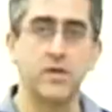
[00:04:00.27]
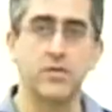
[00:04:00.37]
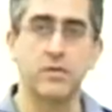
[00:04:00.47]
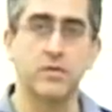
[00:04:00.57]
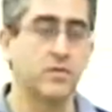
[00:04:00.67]

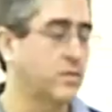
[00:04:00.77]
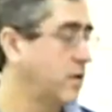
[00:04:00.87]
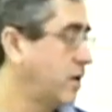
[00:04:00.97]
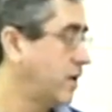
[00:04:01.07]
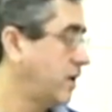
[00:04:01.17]
do
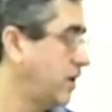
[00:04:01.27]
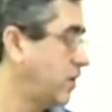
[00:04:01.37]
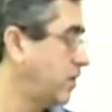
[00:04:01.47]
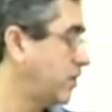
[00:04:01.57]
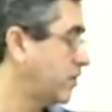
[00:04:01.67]

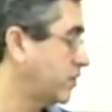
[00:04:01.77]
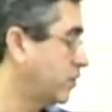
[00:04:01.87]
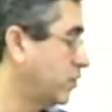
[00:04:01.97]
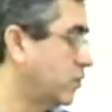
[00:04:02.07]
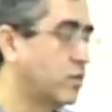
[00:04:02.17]
is
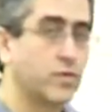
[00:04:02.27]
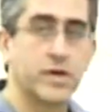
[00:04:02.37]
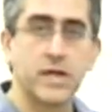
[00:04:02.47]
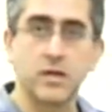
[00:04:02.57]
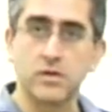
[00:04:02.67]
we're
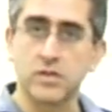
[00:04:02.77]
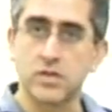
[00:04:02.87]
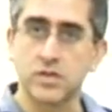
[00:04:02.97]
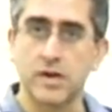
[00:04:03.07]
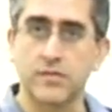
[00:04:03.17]
going to load the
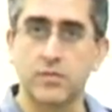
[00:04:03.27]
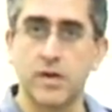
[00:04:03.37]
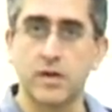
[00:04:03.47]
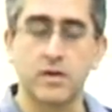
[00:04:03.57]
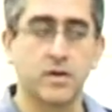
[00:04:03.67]

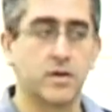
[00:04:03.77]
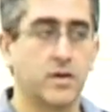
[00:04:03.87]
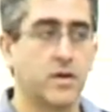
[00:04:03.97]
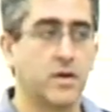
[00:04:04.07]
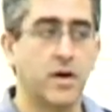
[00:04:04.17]
software,
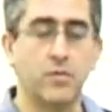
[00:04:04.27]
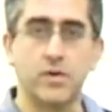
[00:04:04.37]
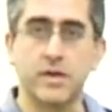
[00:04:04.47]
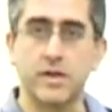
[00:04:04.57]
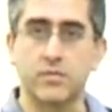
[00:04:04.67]
and we're
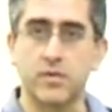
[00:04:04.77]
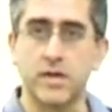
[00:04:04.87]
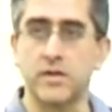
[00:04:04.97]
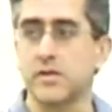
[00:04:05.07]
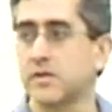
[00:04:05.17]
going to
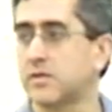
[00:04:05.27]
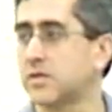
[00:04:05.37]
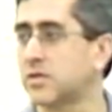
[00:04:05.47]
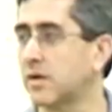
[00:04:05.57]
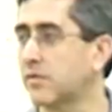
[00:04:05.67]
run the
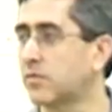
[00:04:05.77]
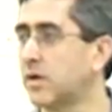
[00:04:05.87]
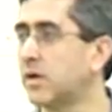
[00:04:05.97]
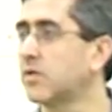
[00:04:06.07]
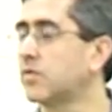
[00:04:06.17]

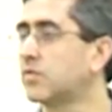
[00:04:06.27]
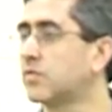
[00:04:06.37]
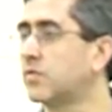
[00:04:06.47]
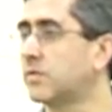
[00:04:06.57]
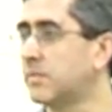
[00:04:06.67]
software to
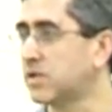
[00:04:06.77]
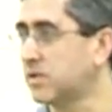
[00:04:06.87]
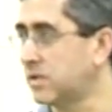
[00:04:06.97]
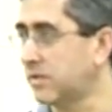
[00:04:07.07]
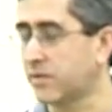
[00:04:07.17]
do the
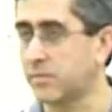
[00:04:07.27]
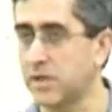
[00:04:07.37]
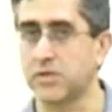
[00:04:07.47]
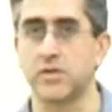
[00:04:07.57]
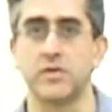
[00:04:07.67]
machine
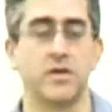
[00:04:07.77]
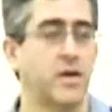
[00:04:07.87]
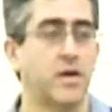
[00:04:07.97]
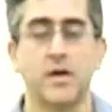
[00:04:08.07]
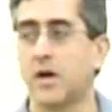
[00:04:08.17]
deformation.
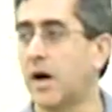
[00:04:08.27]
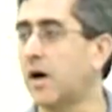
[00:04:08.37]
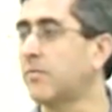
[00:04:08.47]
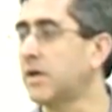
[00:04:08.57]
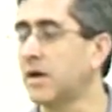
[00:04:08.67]

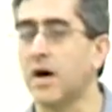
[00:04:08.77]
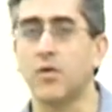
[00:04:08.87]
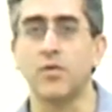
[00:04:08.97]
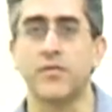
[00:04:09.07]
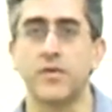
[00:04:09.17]
How
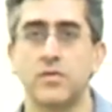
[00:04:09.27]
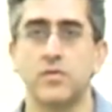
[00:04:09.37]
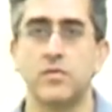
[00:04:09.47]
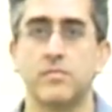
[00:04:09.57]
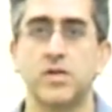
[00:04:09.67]
often do you
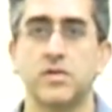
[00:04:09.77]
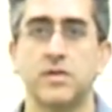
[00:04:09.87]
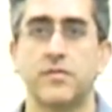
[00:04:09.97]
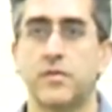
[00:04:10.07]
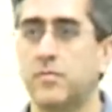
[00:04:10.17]
do machine
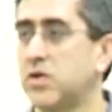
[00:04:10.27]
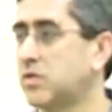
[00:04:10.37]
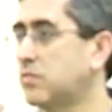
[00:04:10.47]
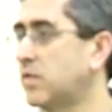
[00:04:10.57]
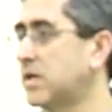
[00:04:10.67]

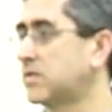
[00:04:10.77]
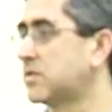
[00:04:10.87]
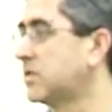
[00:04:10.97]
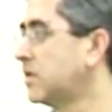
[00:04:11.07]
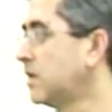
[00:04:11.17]
deformation?
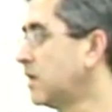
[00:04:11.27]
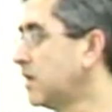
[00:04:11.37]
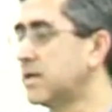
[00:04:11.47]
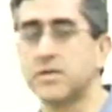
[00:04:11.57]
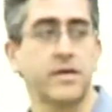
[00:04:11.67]
Once.
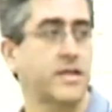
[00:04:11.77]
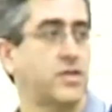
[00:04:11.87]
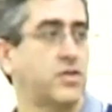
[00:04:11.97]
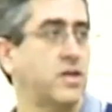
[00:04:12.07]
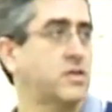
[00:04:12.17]
It's not going
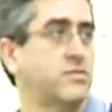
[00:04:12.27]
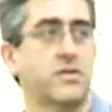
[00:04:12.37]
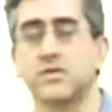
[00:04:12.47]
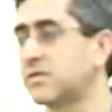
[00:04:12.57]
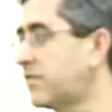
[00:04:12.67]
to change
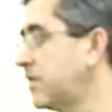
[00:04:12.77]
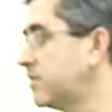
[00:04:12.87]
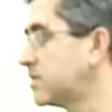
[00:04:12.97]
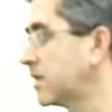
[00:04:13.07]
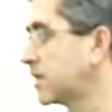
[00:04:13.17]
because the frame
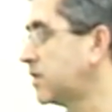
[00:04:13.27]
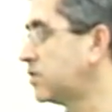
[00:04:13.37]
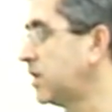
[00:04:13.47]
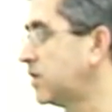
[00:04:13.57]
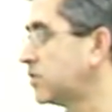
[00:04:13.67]
is not going to
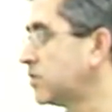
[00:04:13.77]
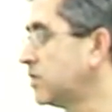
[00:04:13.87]
change.